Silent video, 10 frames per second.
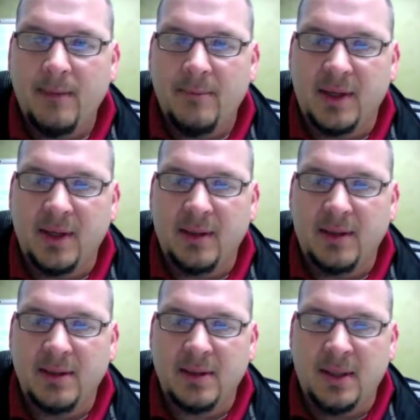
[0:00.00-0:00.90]

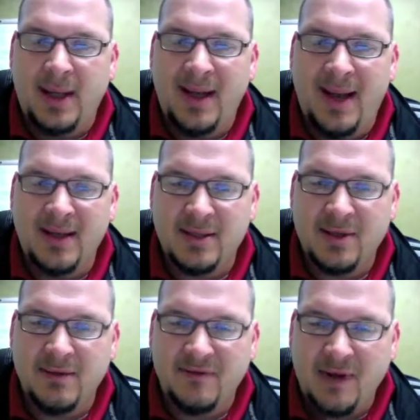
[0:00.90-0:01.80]
Because as a
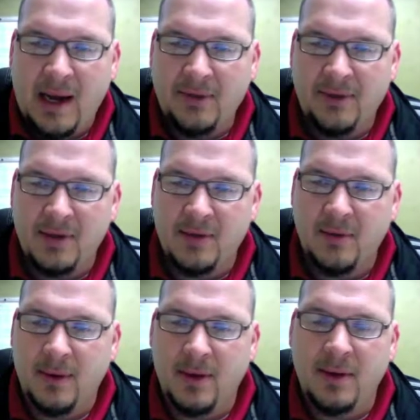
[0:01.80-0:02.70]
good father, you
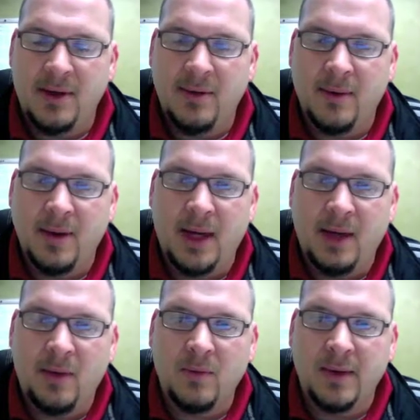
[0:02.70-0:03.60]
are not
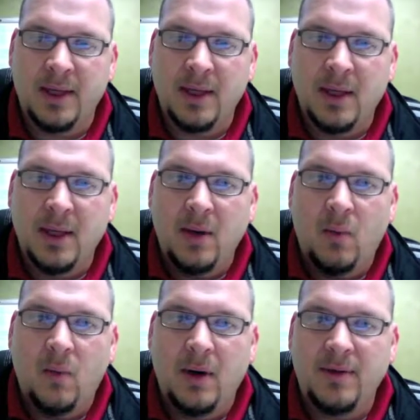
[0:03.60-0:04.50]
only
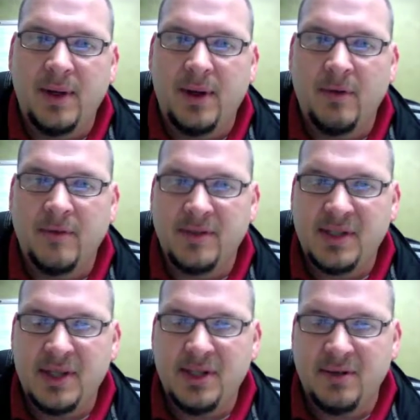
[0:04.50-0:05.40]
one that
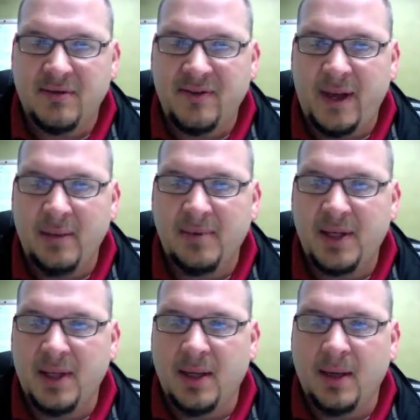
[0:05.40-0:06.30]
oversees your
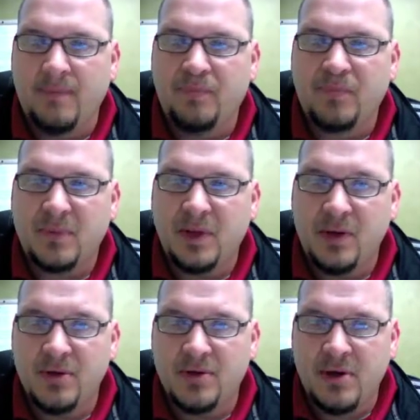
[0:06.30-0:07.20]
family,
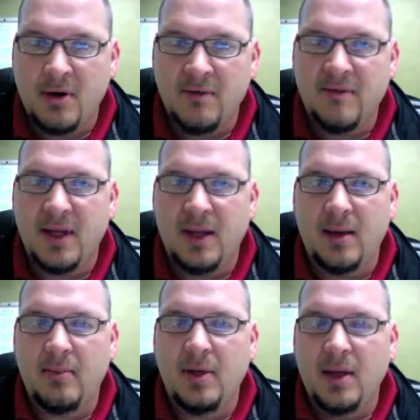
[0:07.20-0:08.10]
you serve
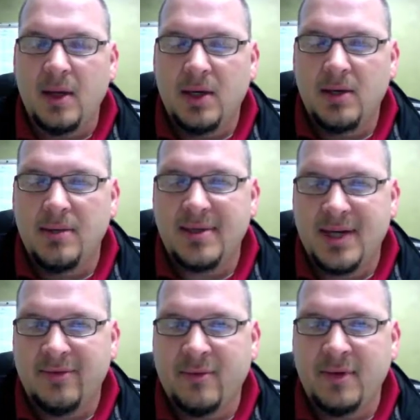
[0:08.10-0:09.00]
them, you do
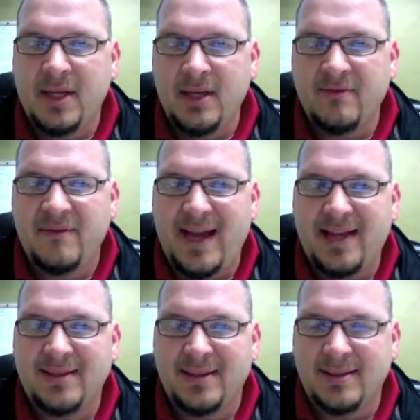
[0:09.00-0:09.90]
several key
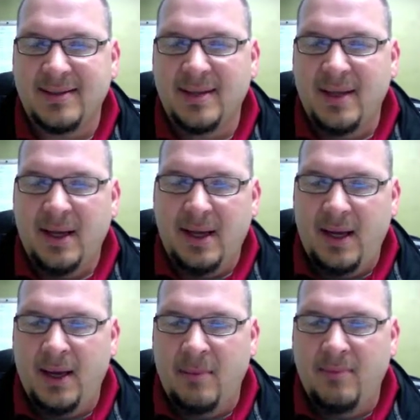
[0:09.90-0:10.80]
facets
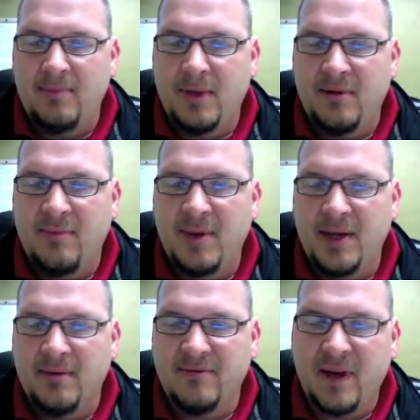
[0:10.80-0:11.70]
of
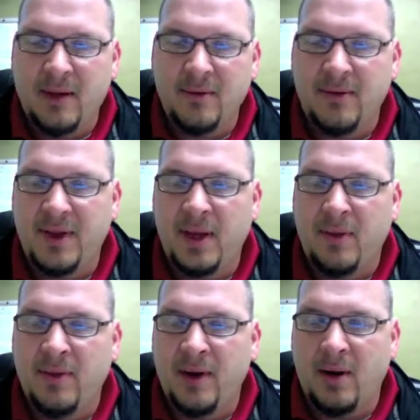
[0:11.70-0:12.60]
being a father
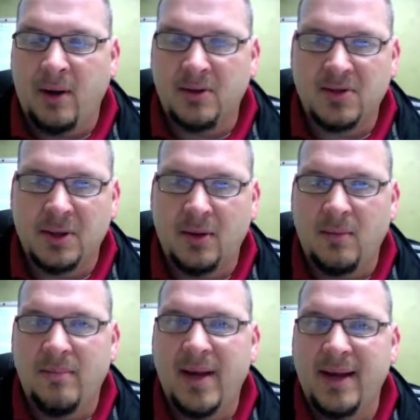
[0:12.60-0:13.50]
that also
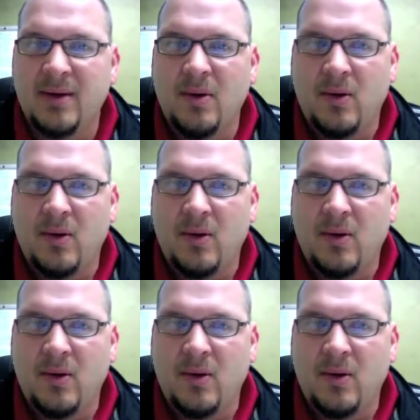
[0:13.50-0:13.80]
make